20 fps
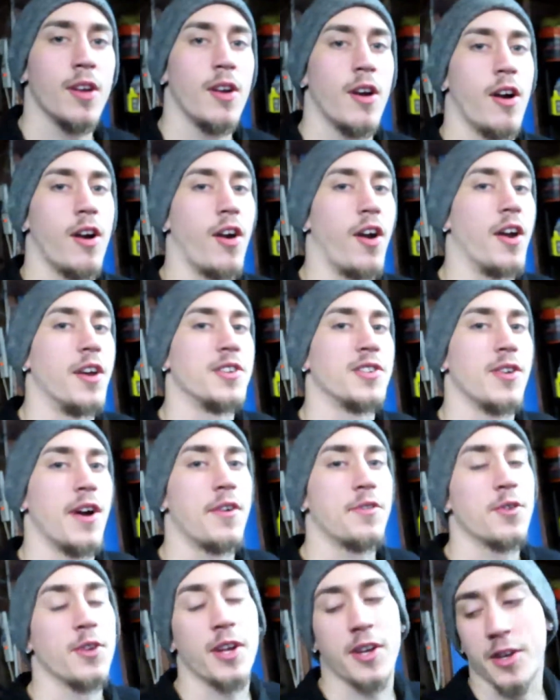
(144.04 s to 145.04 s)
Alright, so
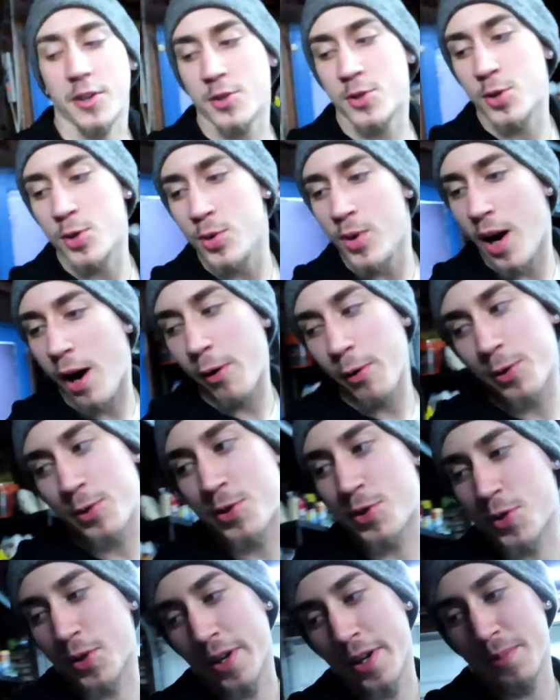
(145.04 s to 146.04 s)
after like a 2-hour
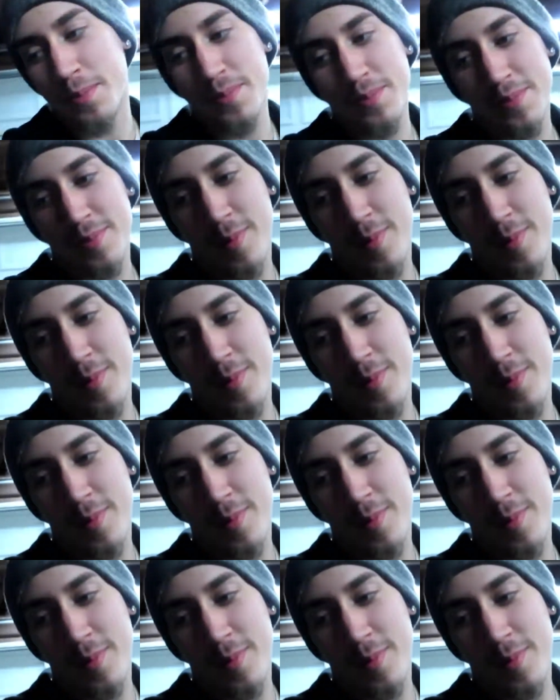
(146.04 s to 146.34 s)
trip,